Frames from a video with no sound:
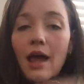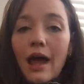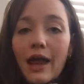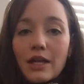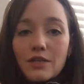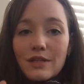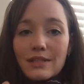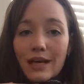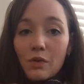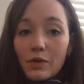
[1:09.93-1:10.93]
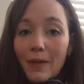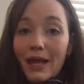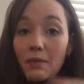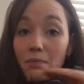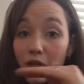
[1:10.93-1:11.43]
And I do this like we're
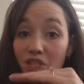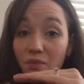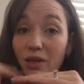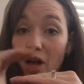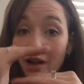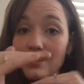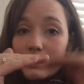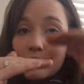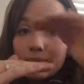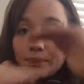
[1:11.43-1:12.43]
making building blocks.